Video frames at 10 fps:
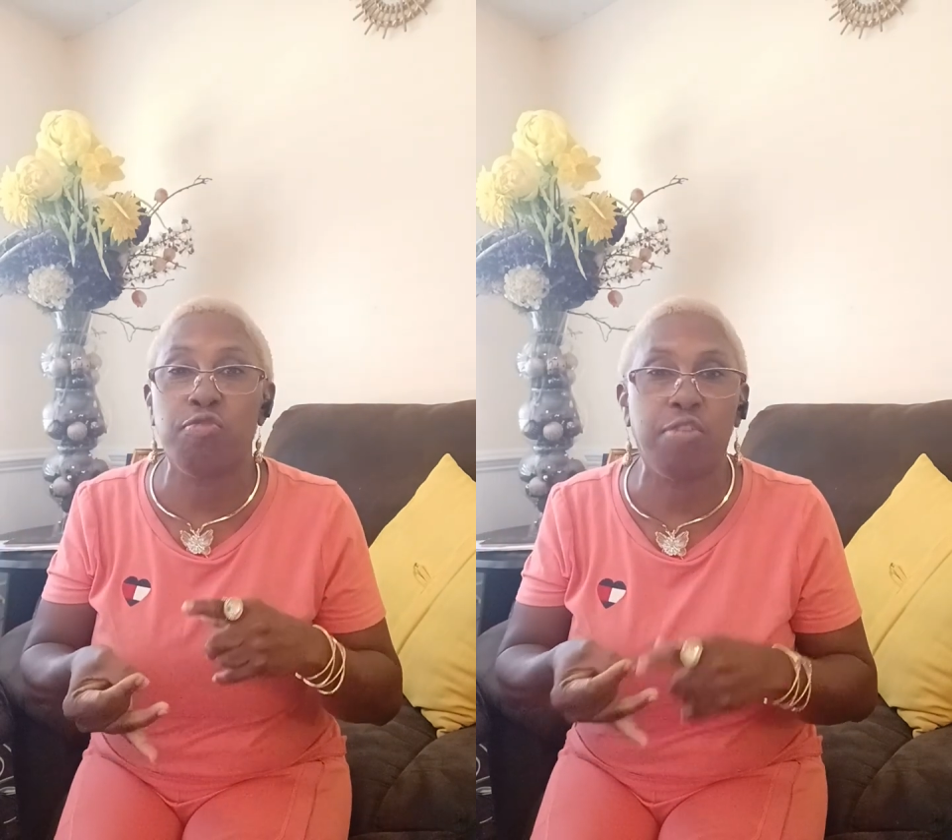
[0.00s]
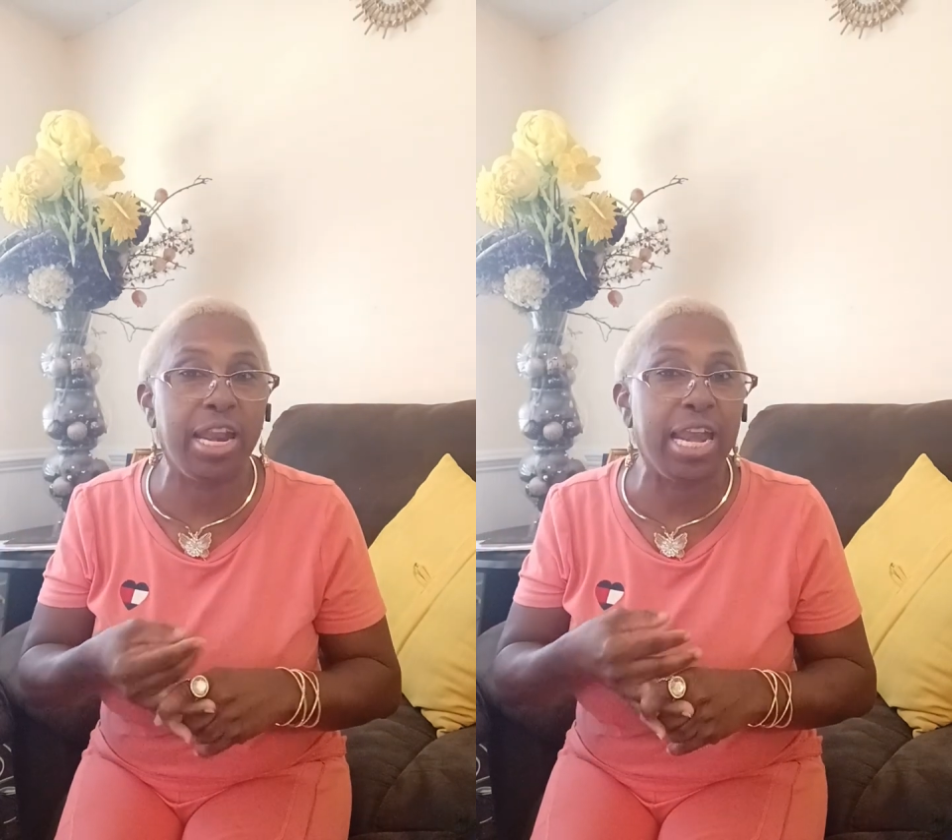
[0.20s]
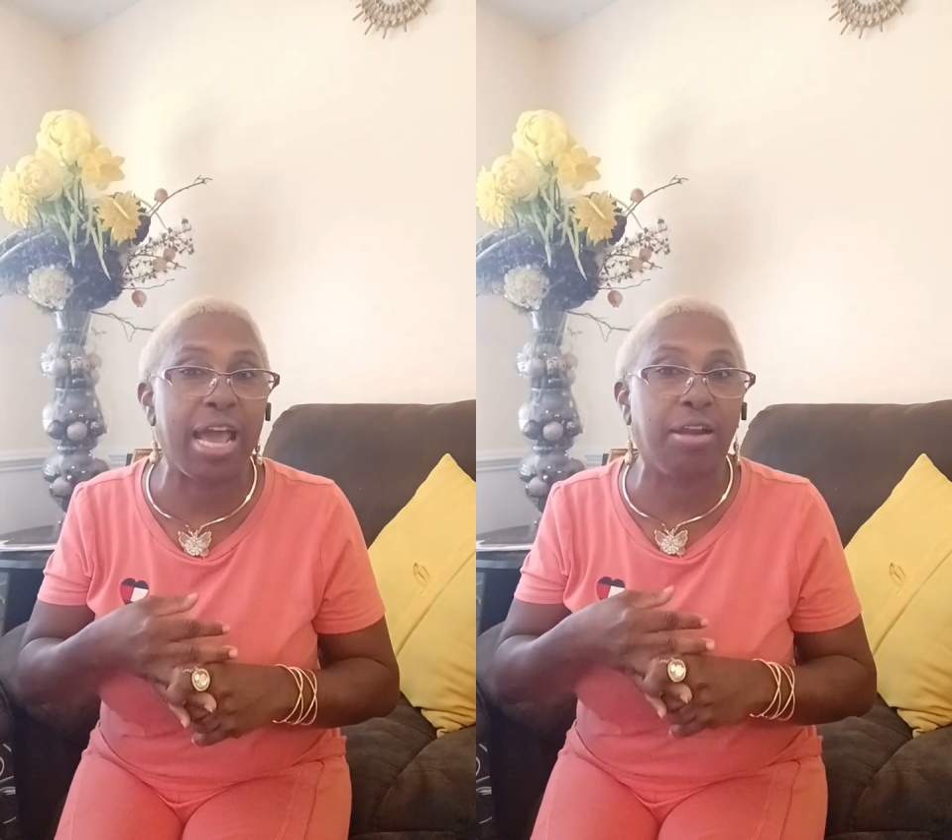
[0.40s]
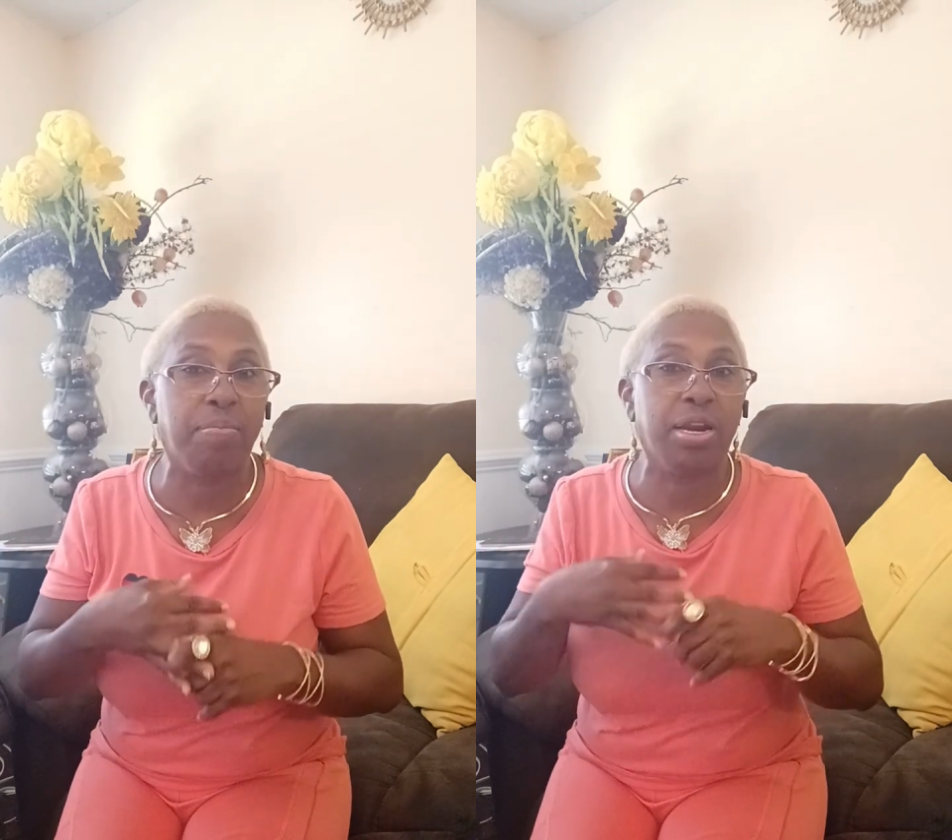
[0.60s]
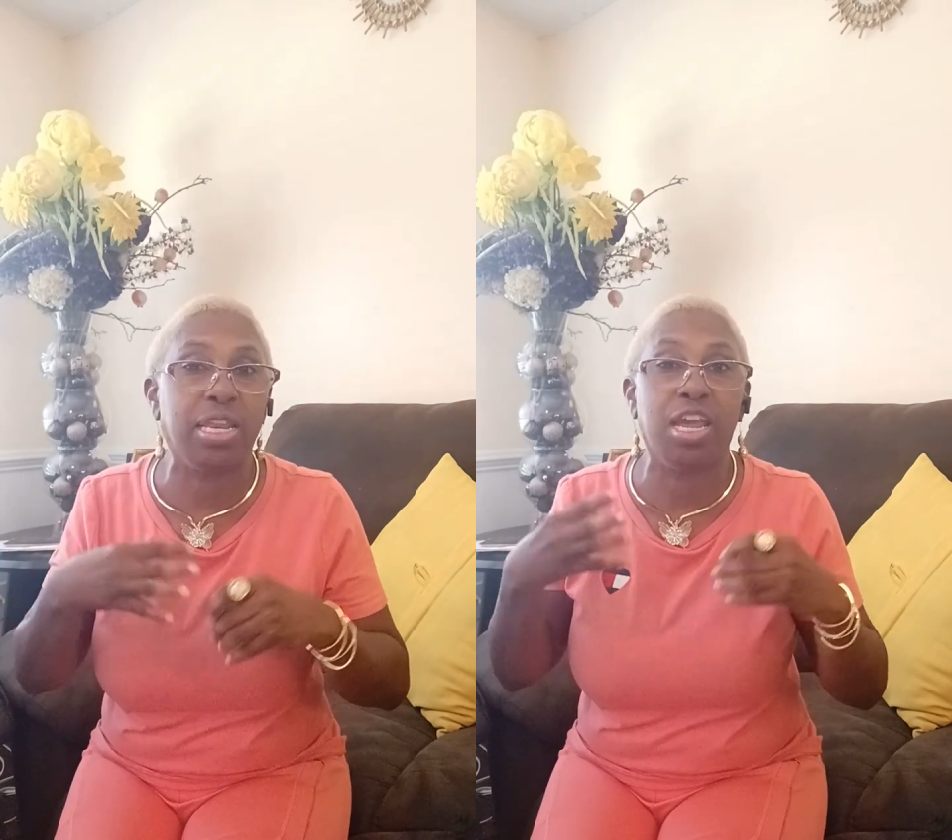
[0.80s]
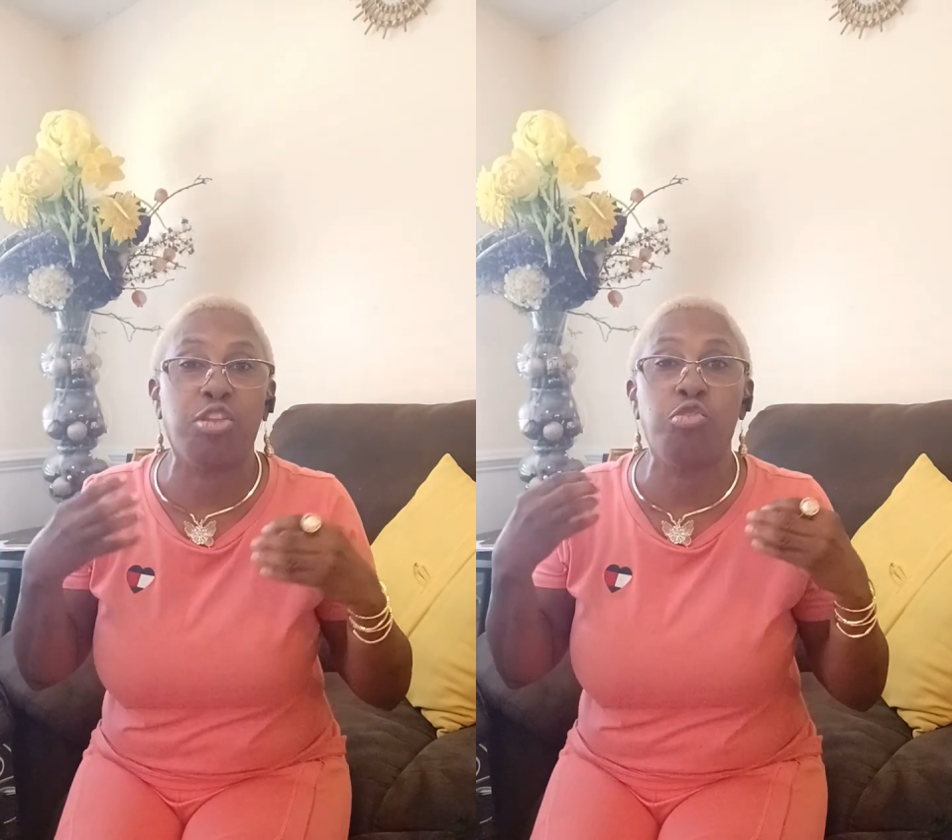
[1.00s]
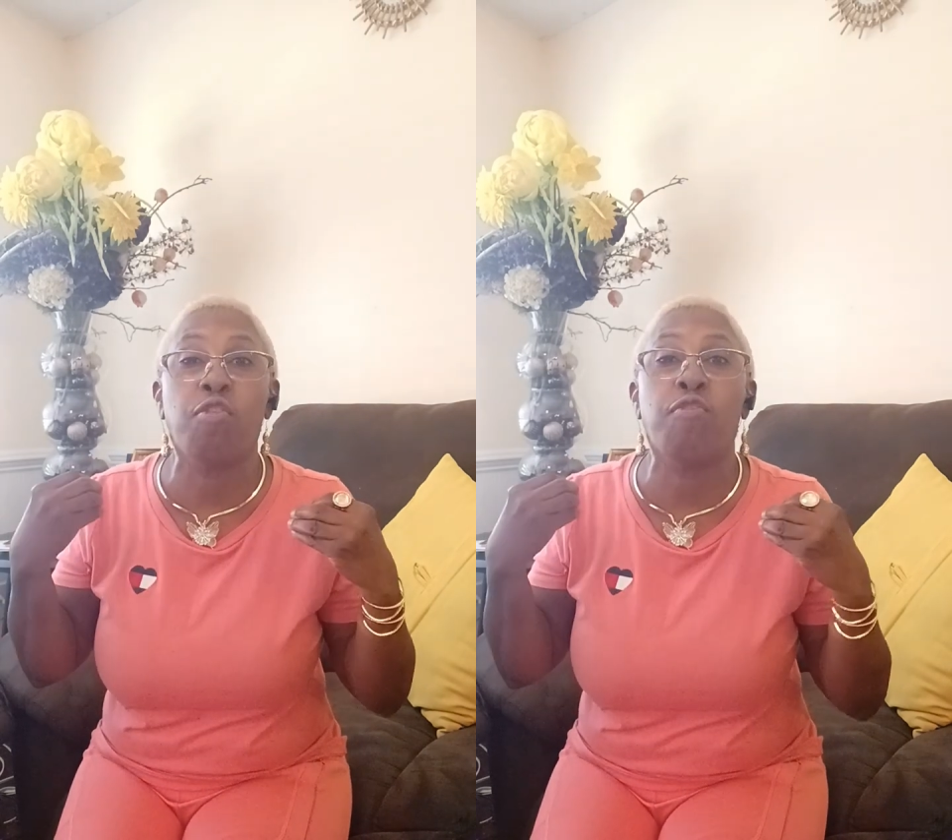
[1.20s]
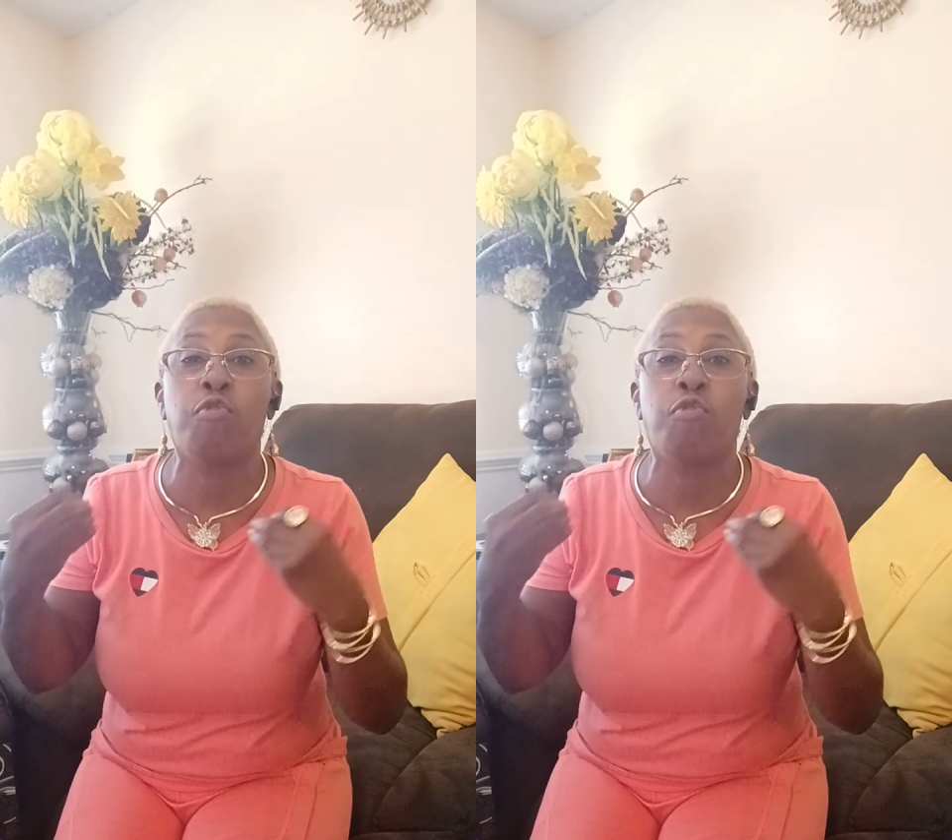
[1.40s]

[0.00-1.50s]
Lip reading: running out of money and you're